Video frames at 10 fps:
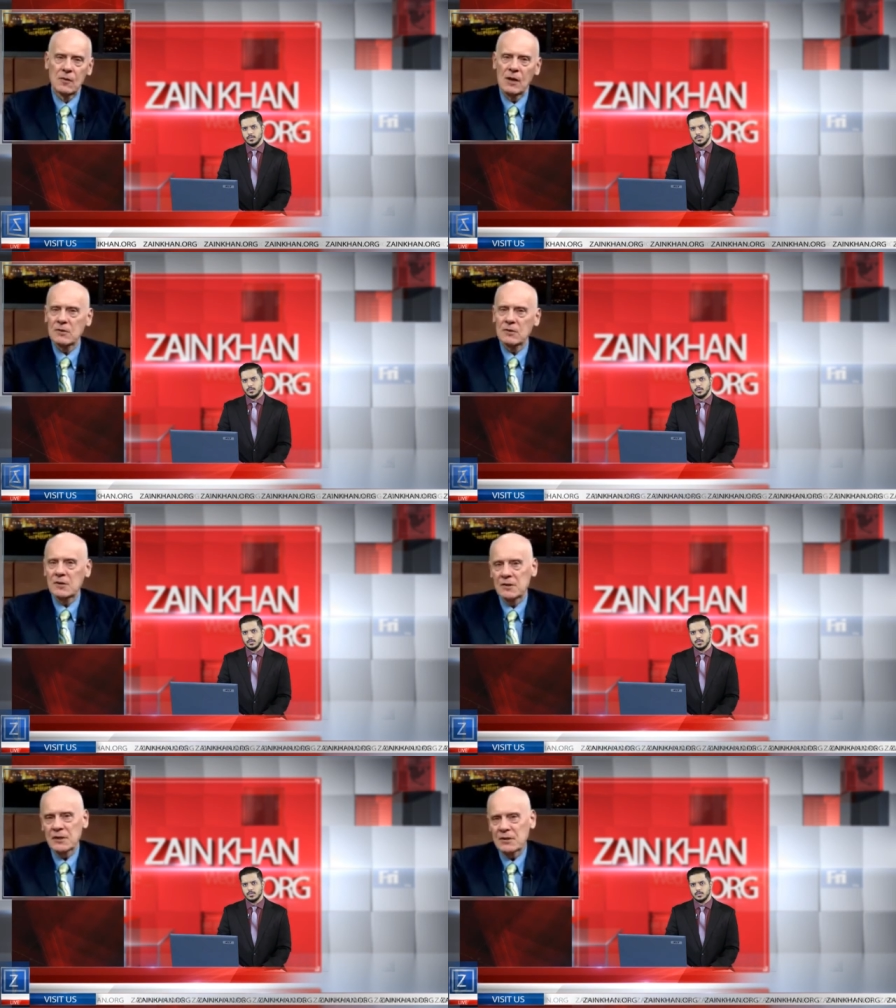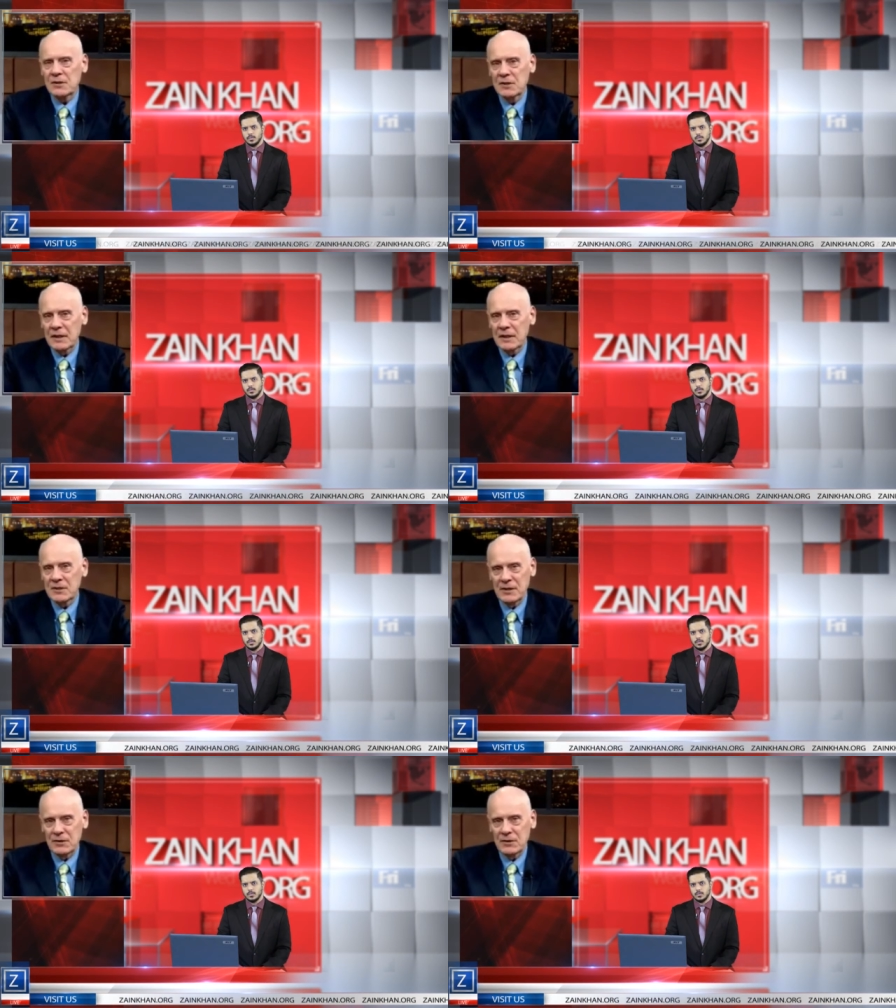Well, since
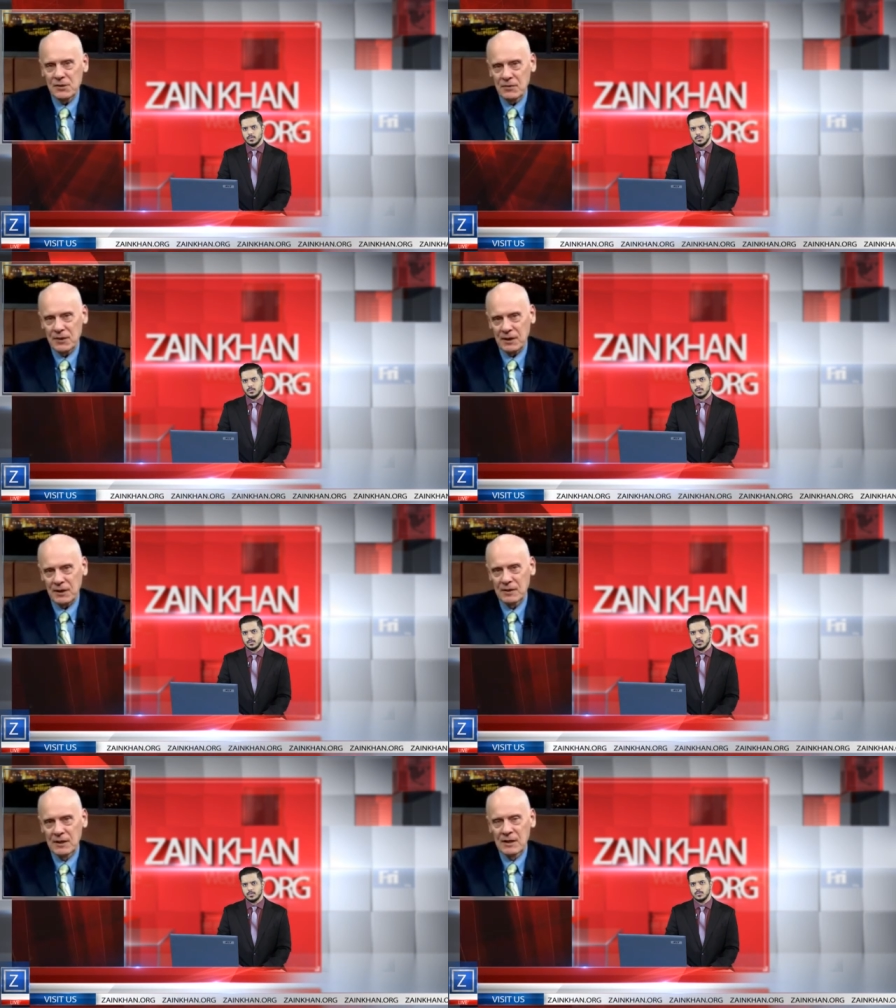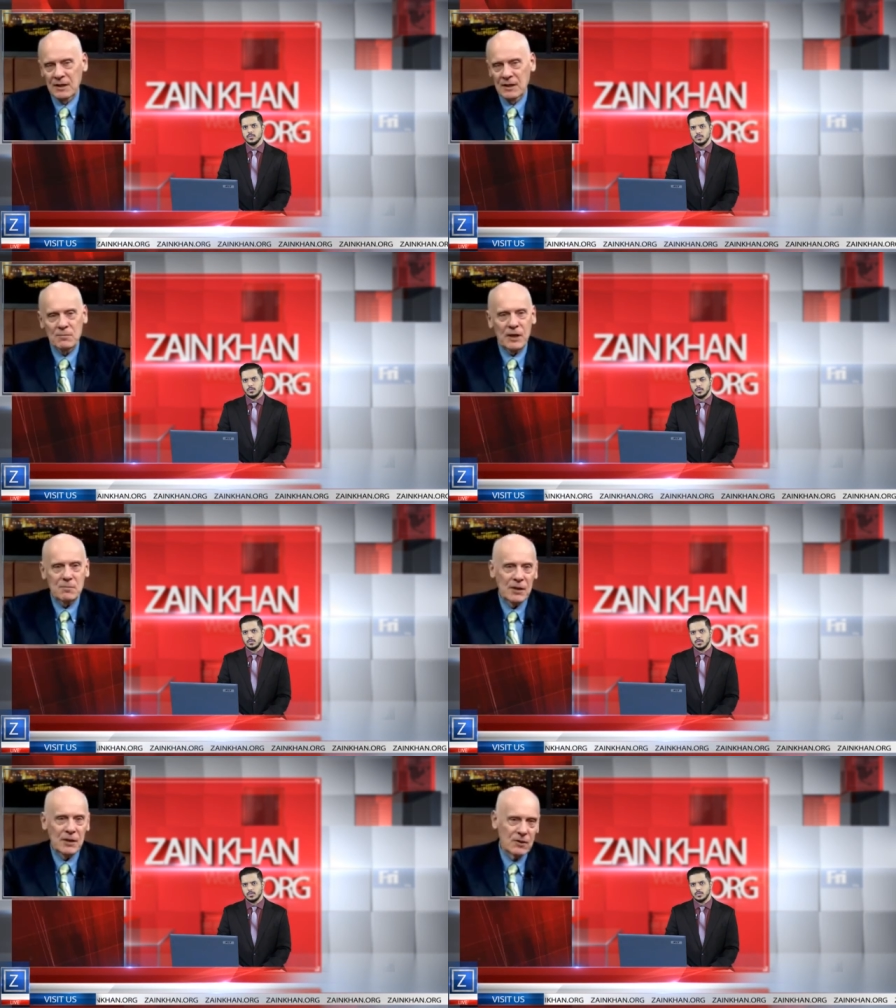1970, my
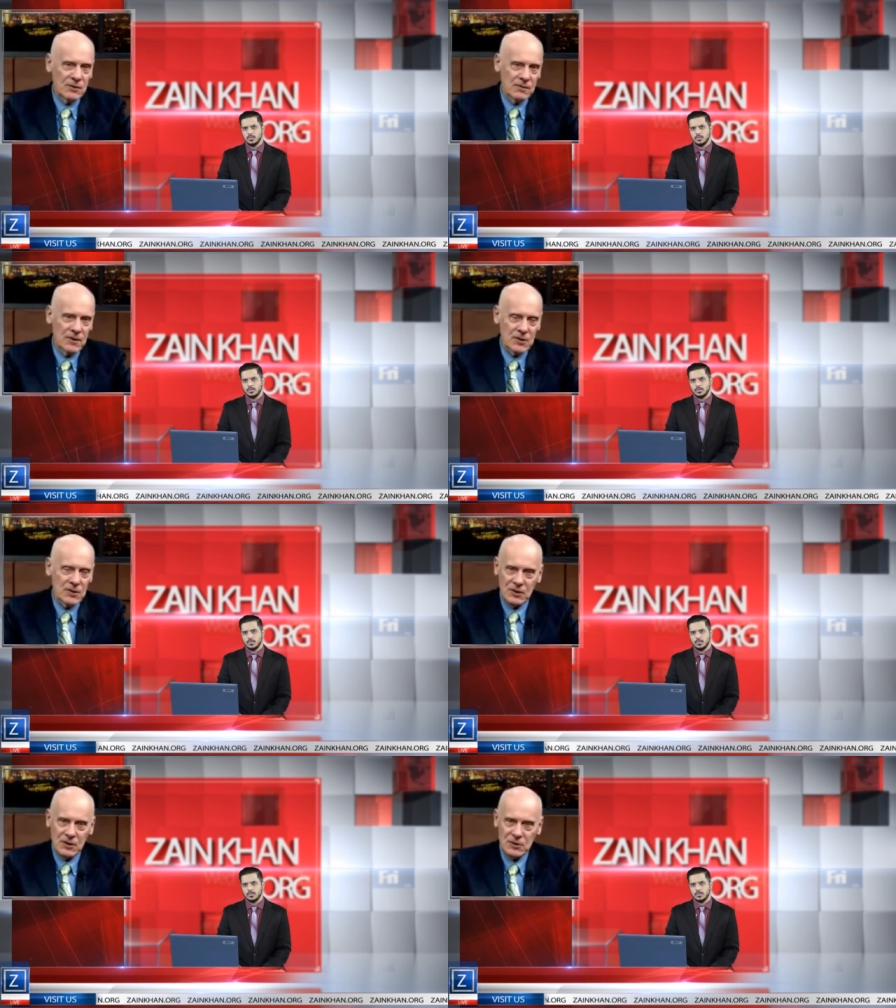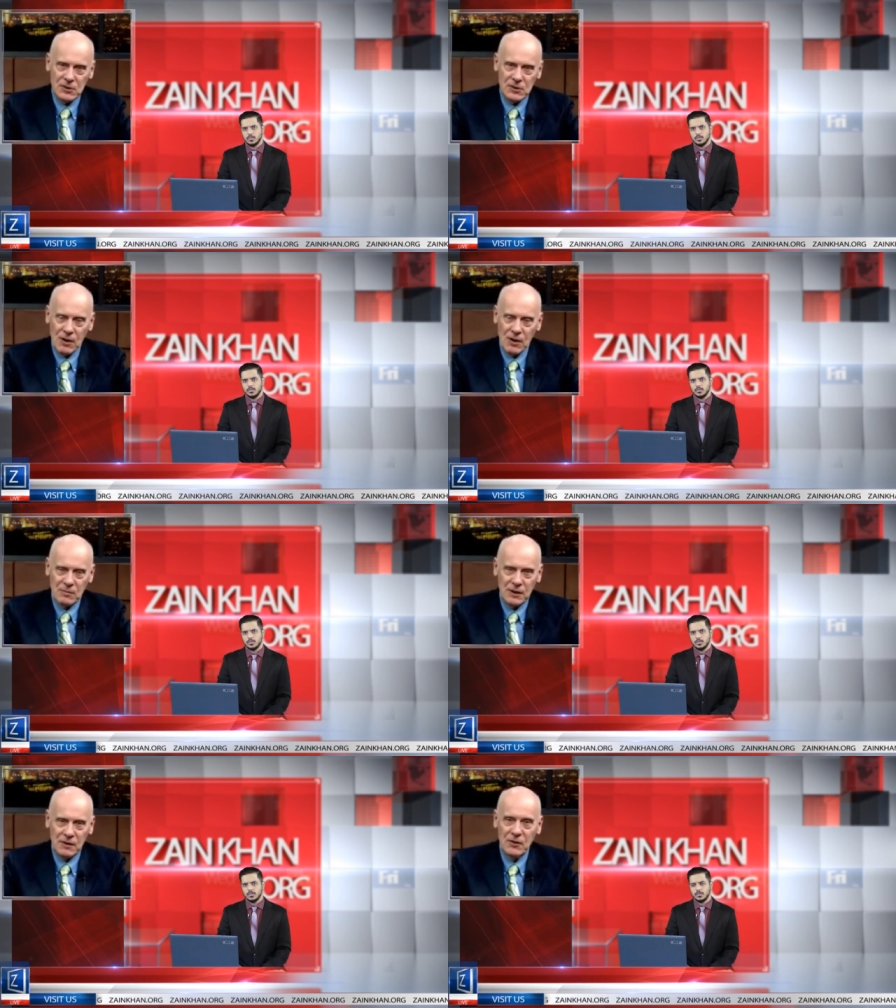peers in physics and
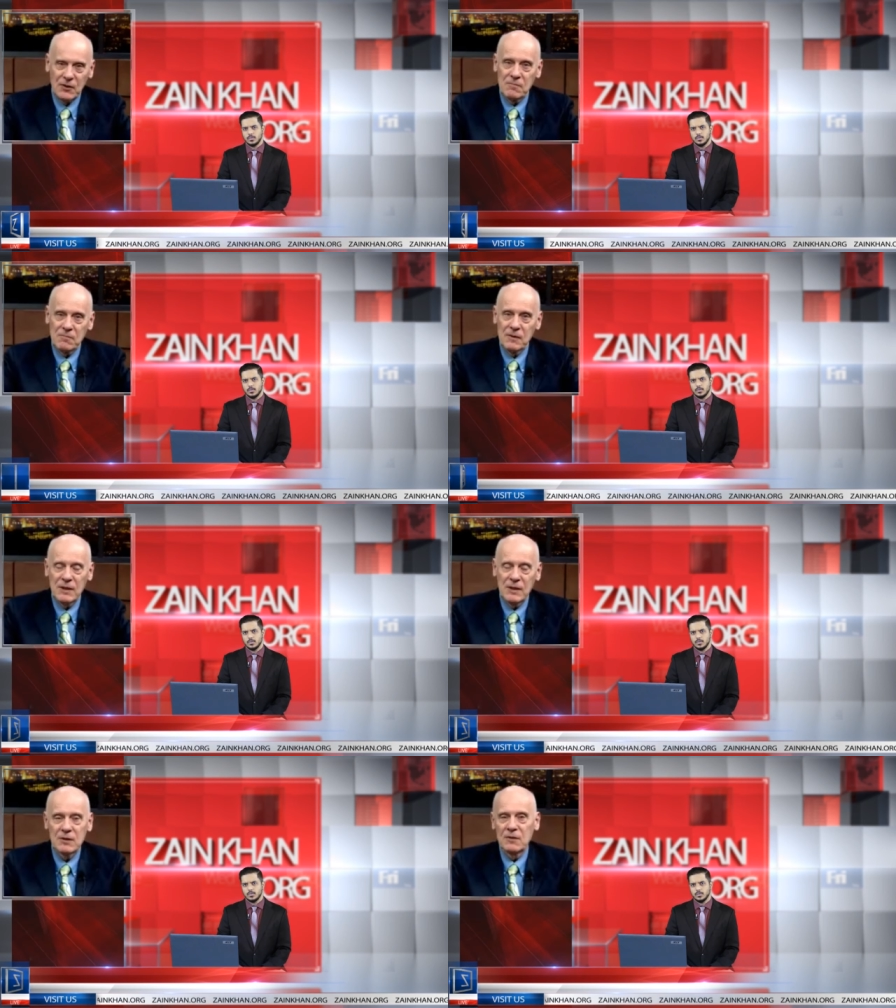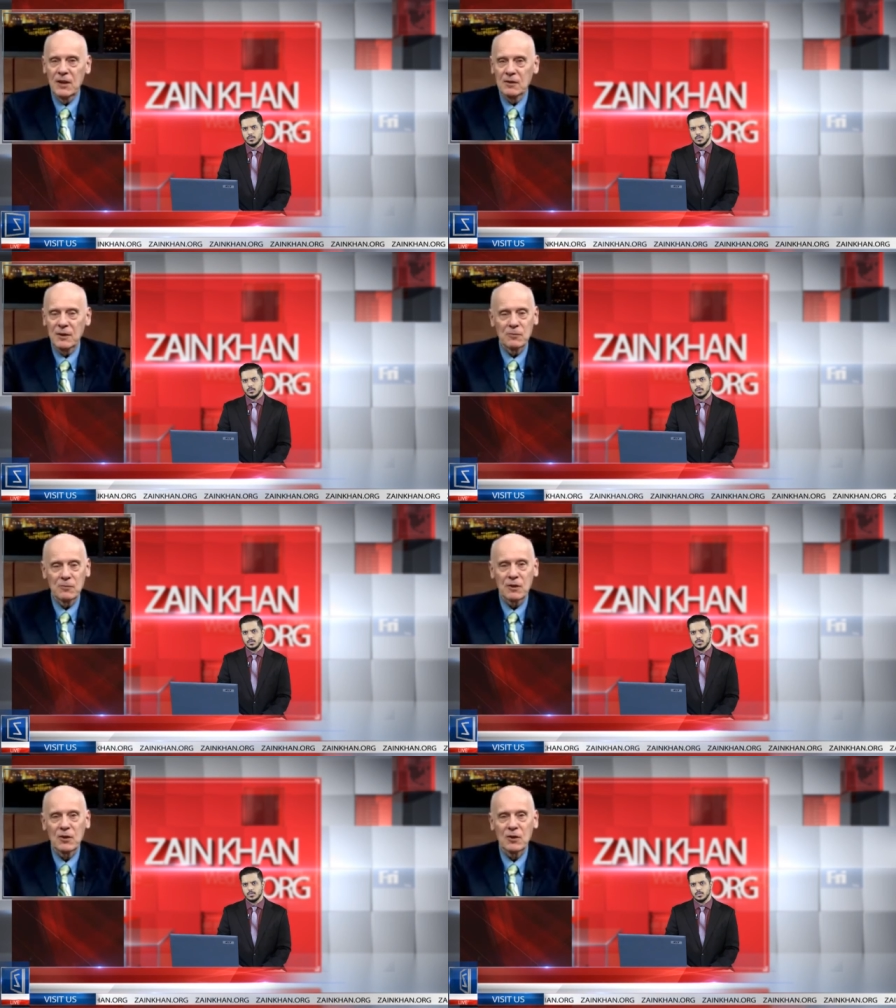astronomy have been developing
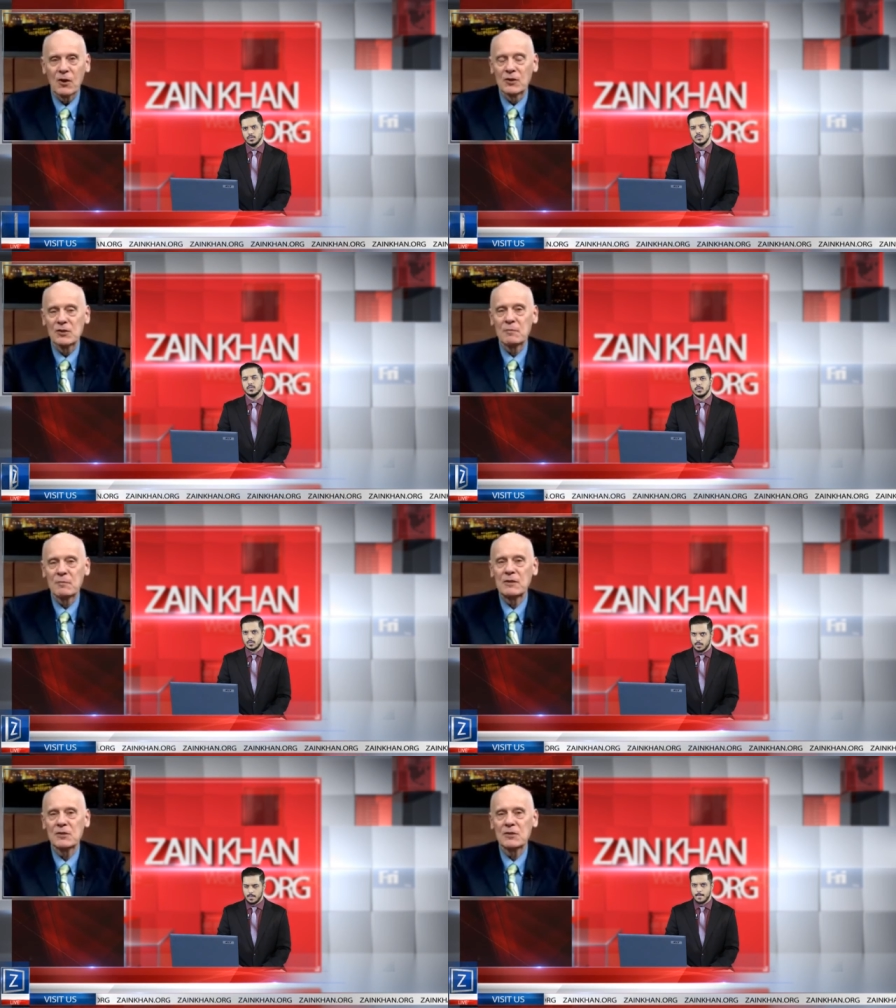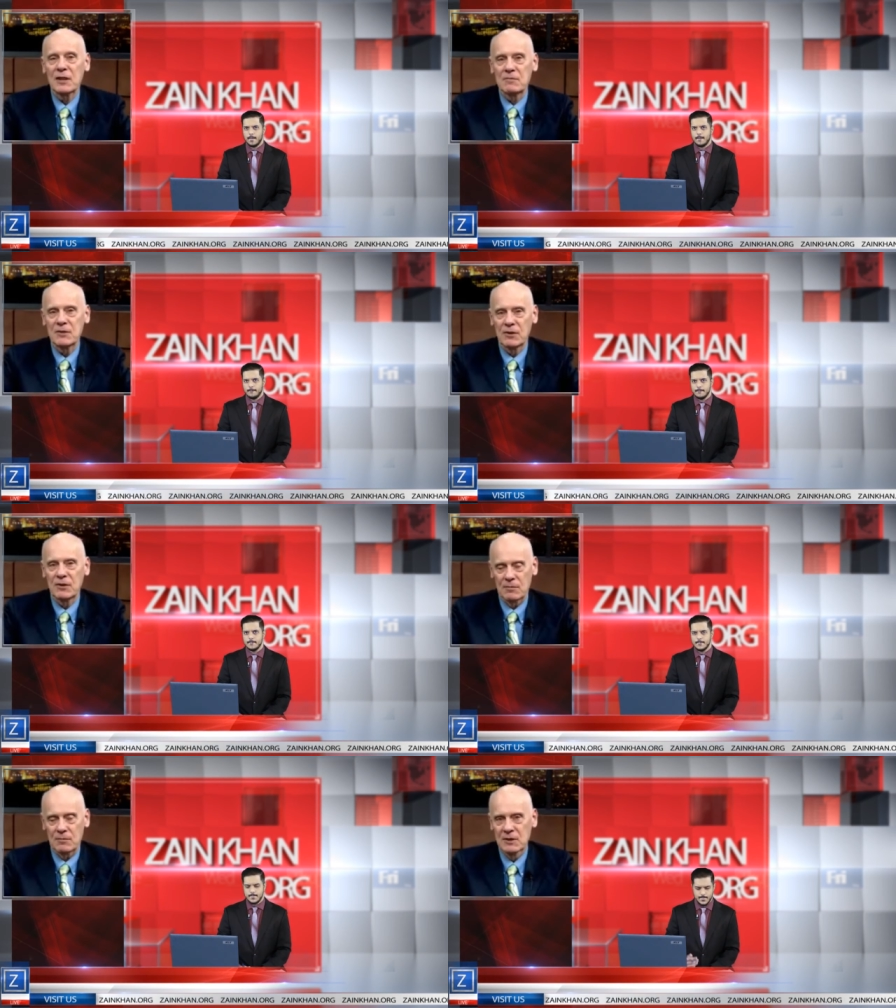what are called the space-time
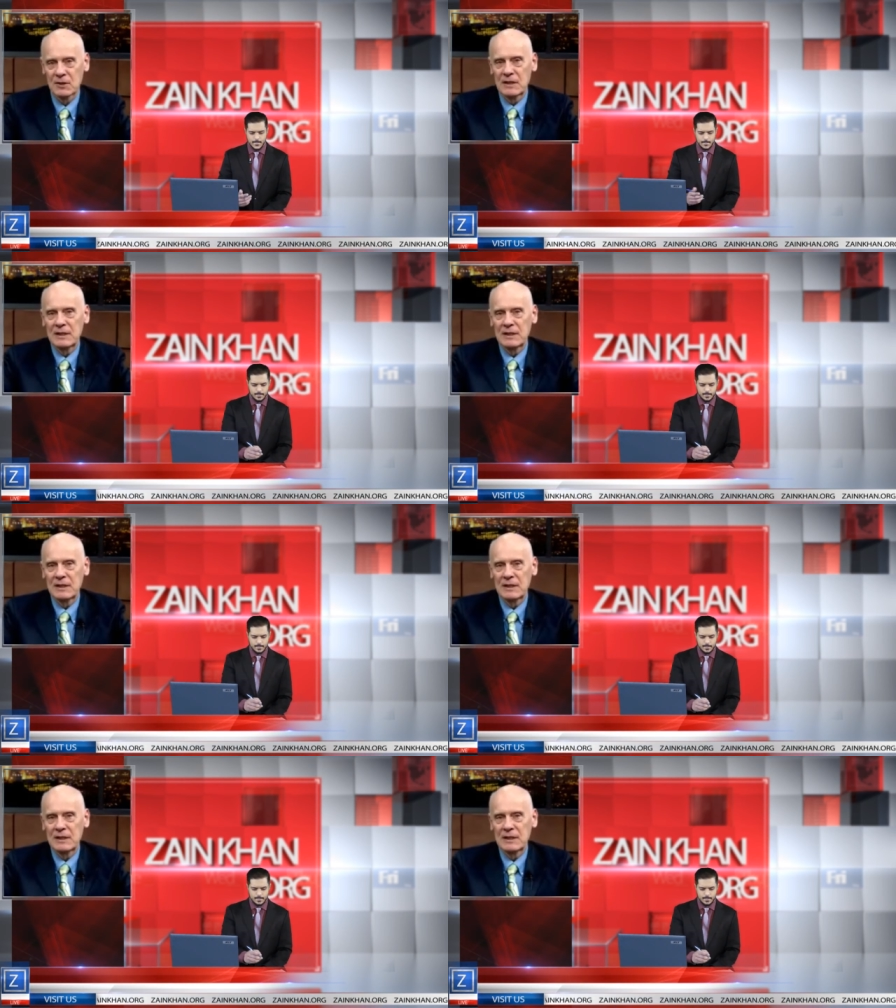theorems.